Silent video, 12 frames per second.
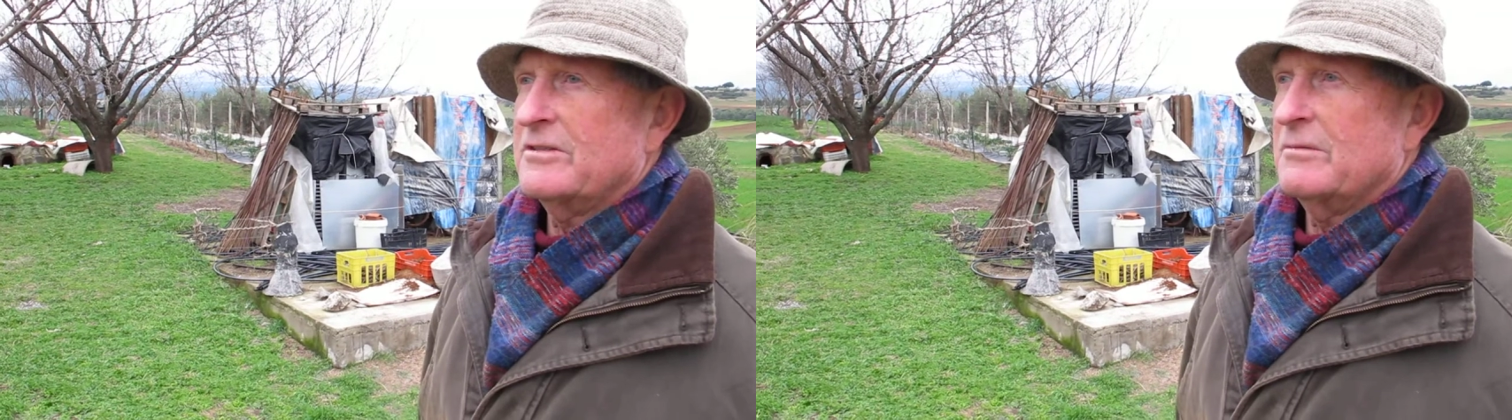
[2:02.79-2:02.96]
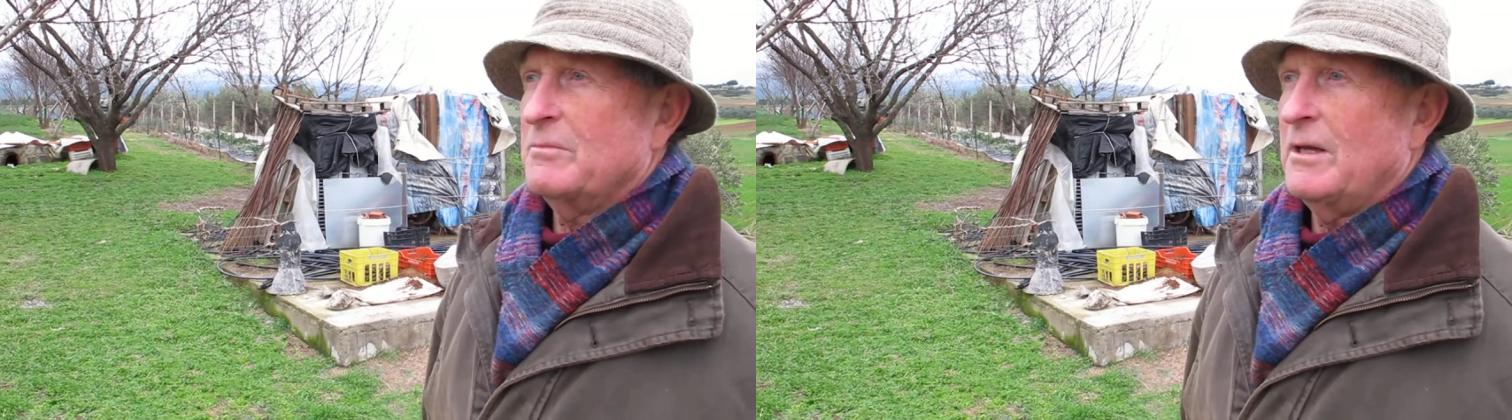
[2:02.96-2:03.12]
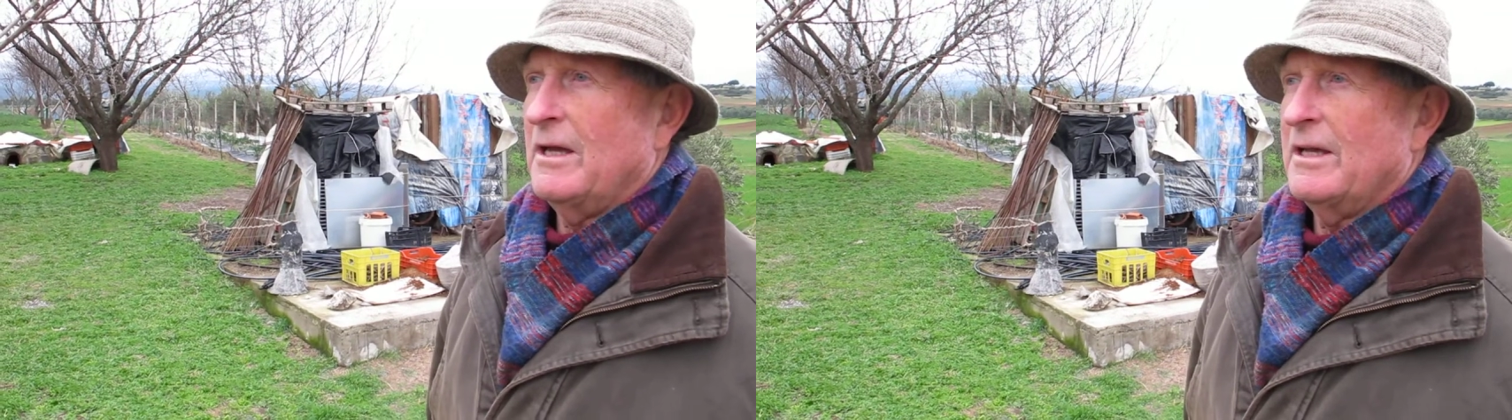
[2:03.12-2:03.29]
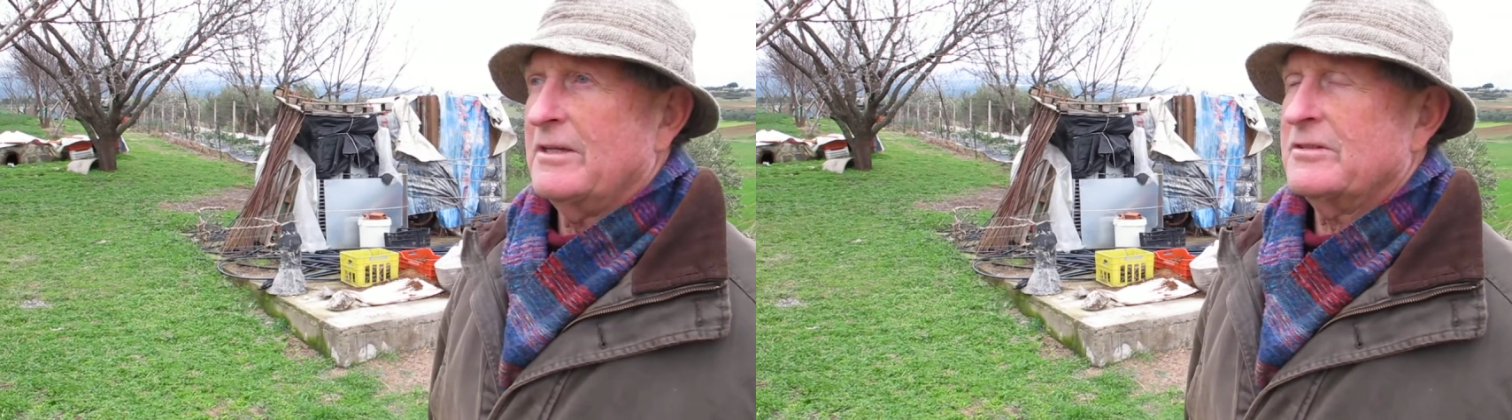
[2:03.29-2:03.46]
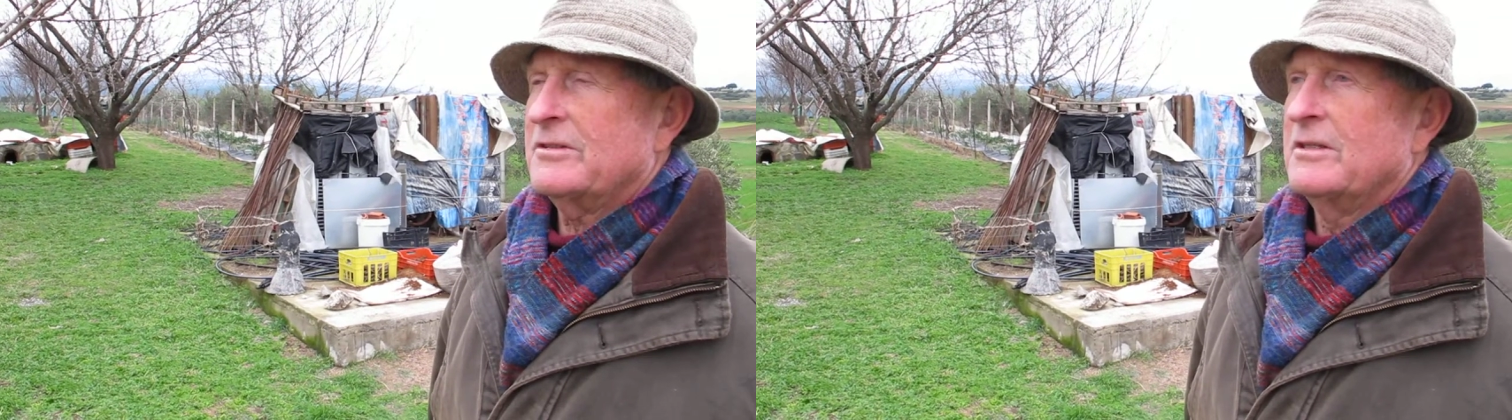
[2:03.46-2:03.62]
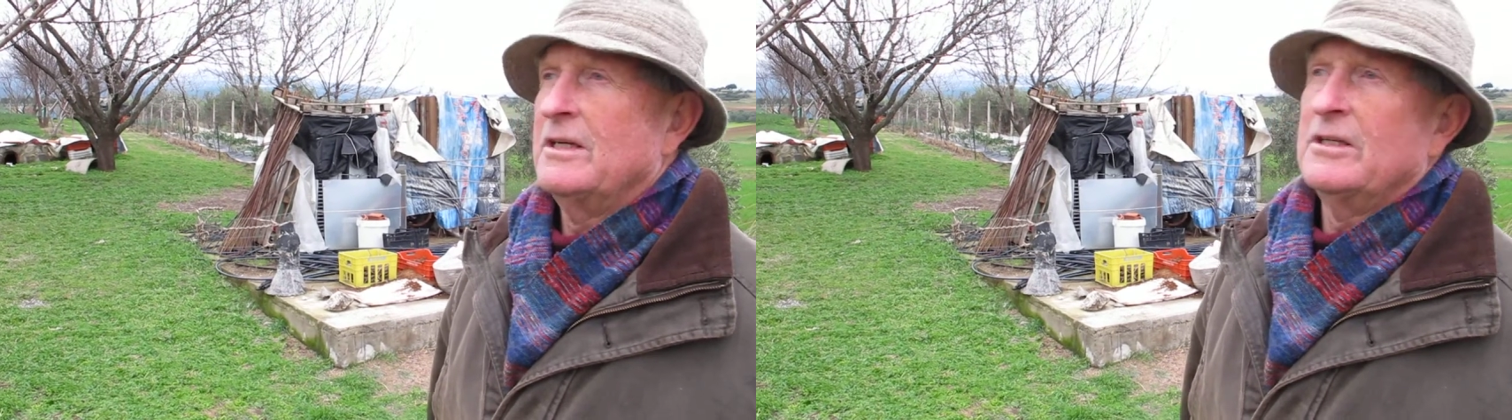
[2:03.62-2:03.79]

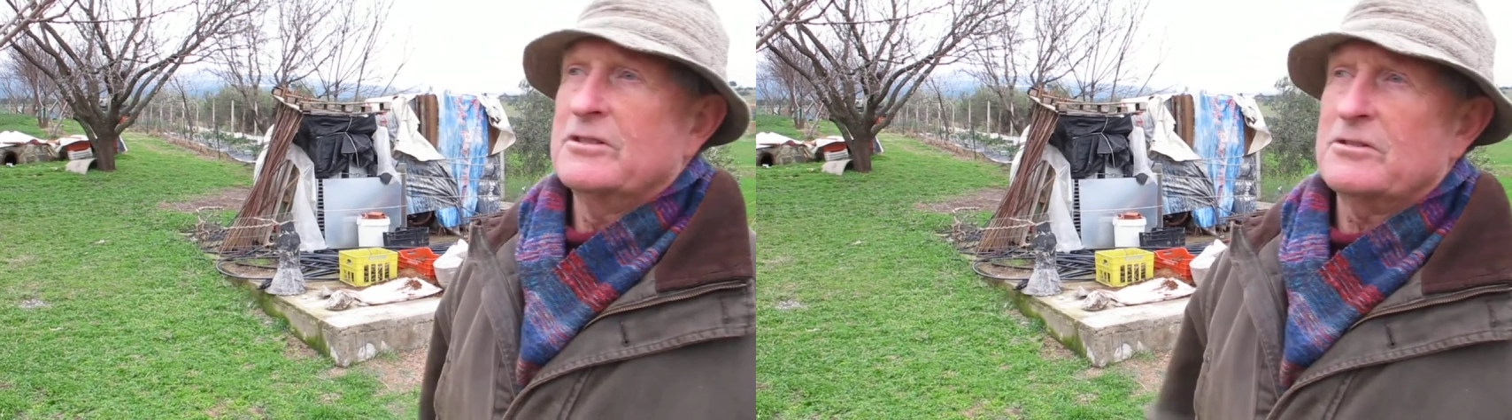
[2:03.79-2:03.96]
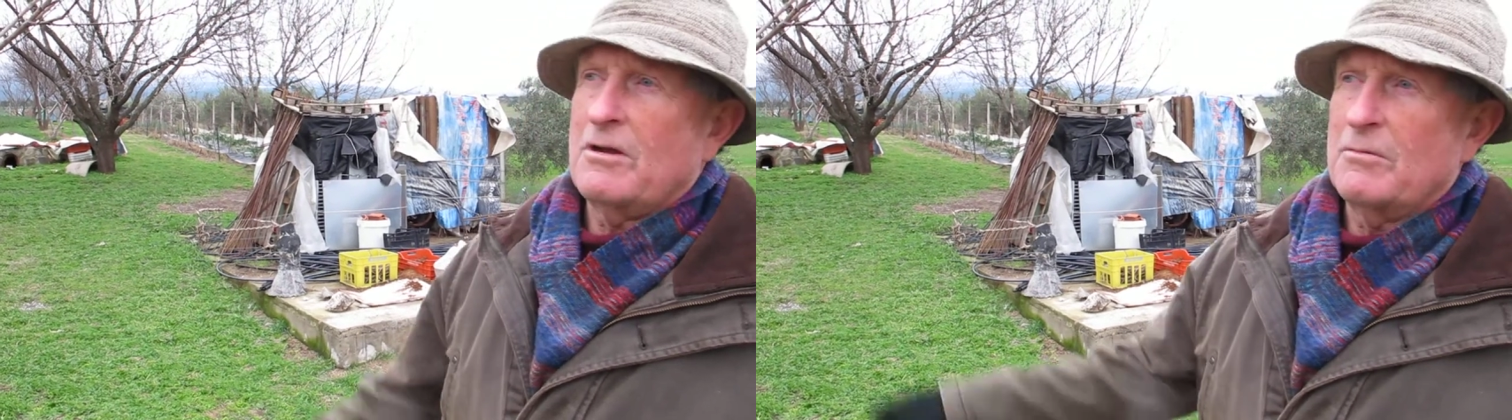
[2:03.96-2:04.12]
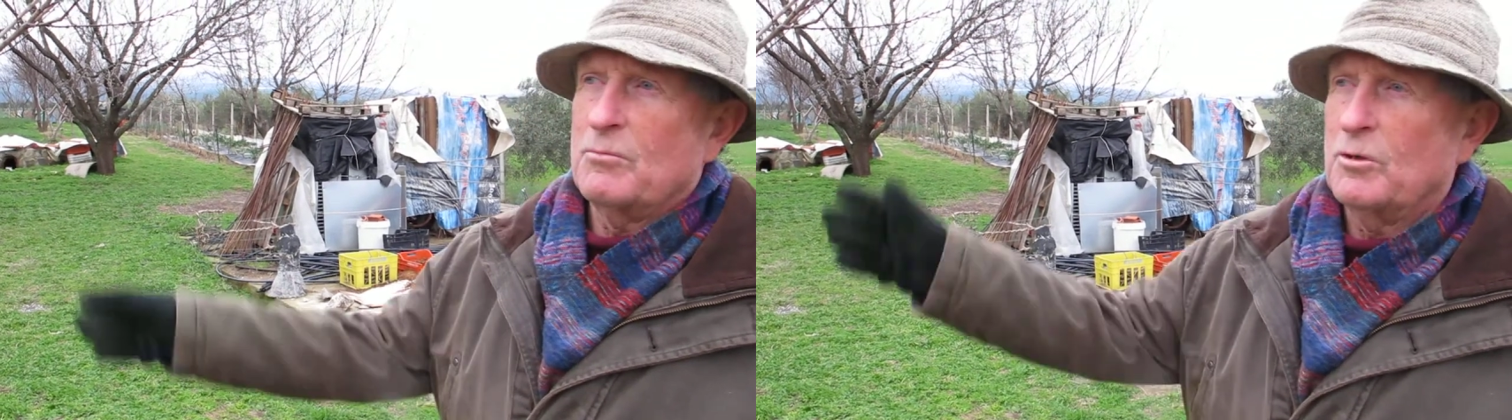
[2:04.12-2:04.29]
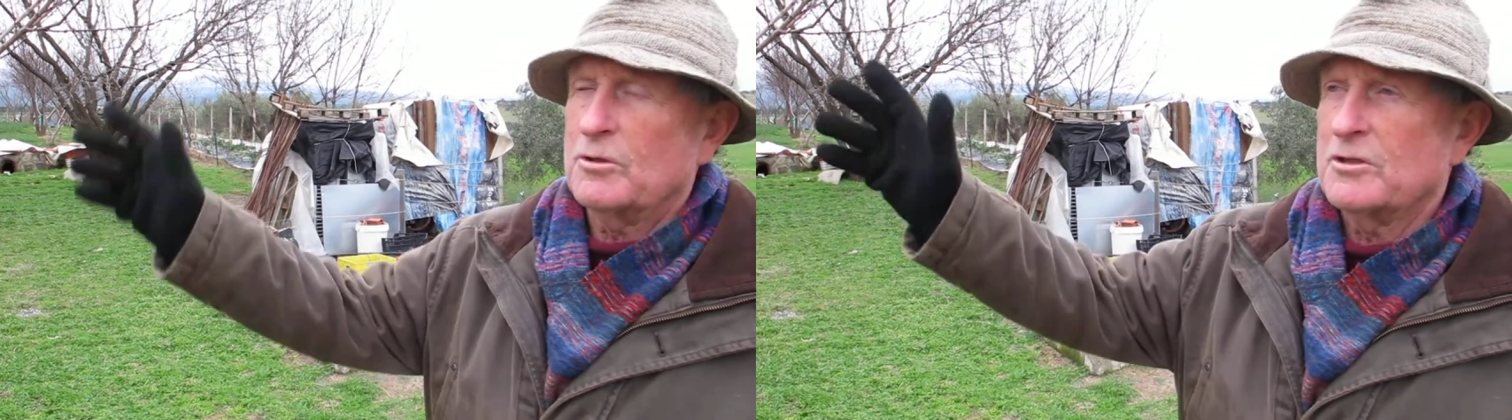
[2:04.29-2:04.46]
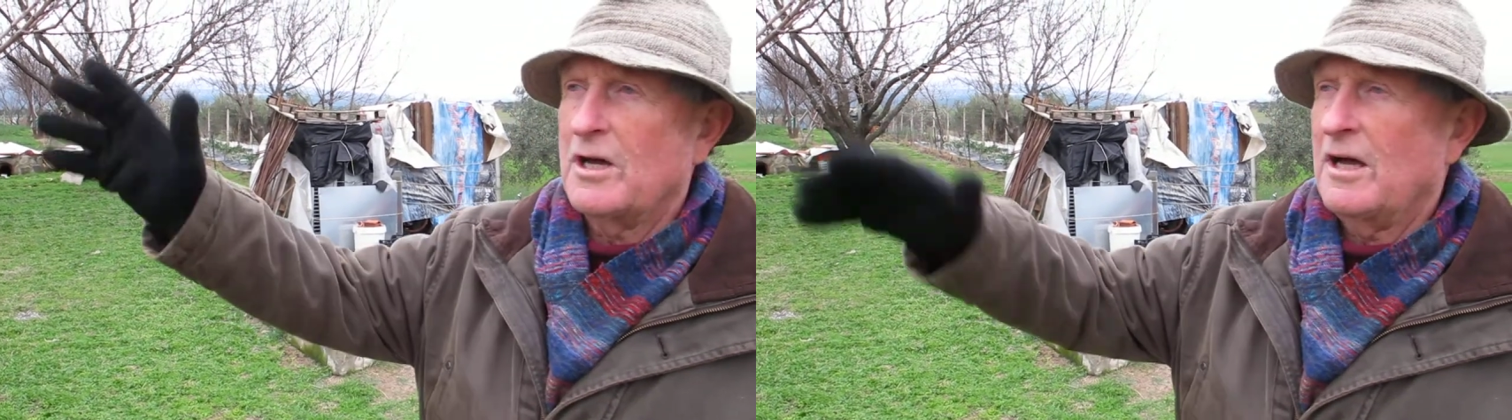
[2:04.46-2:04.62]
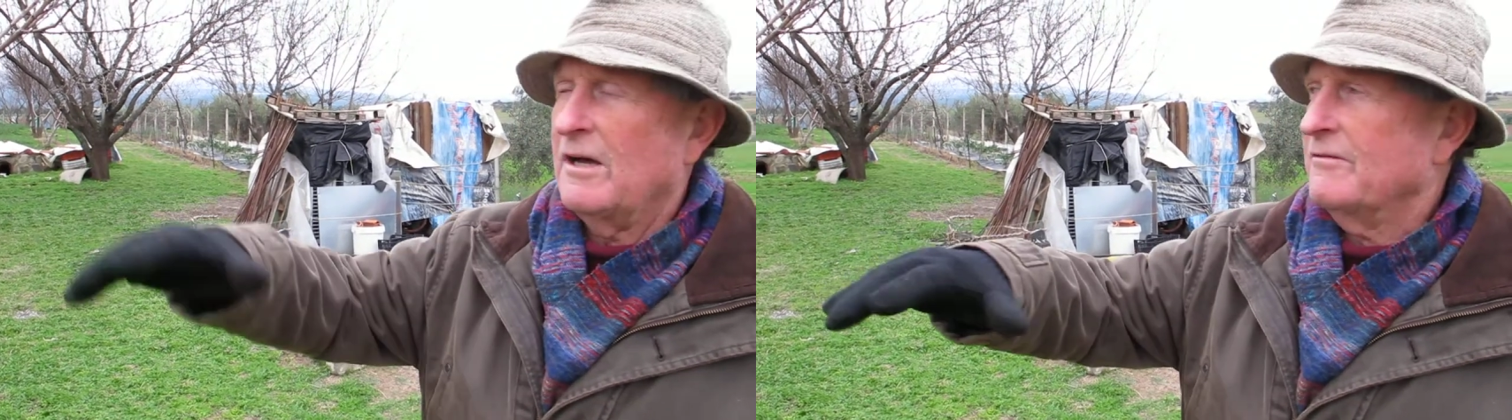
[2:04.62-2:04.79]
supplies, so I'm
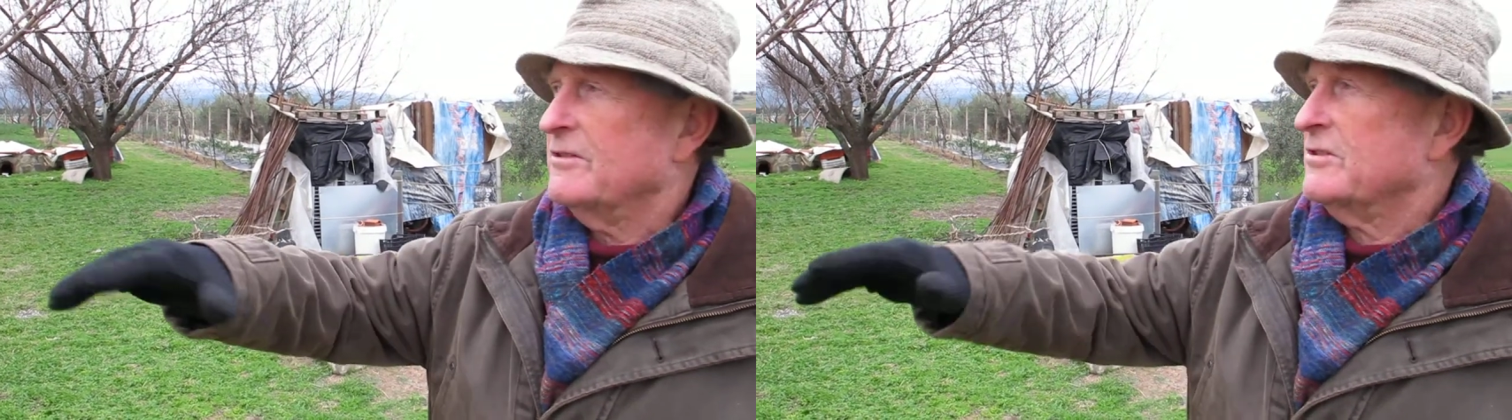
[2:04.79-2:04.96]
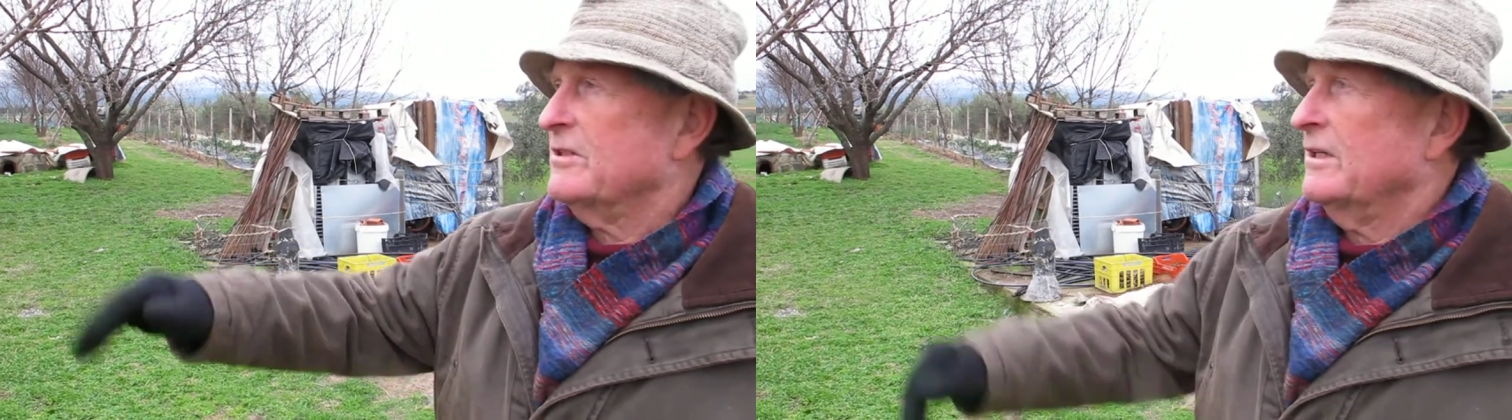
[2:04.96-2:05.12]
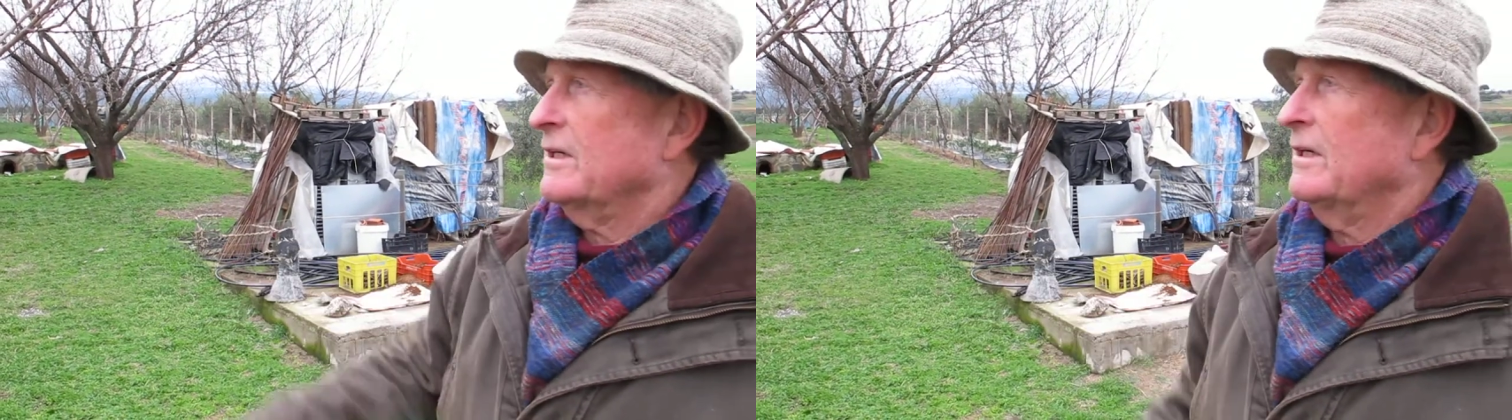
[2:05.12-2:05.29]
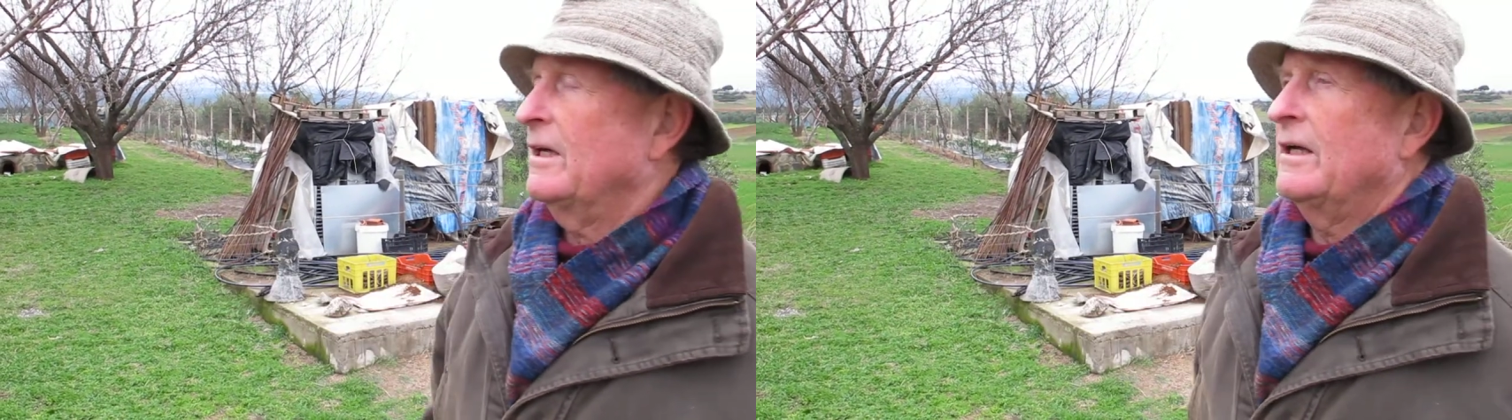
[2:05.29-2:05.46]
water harvesting.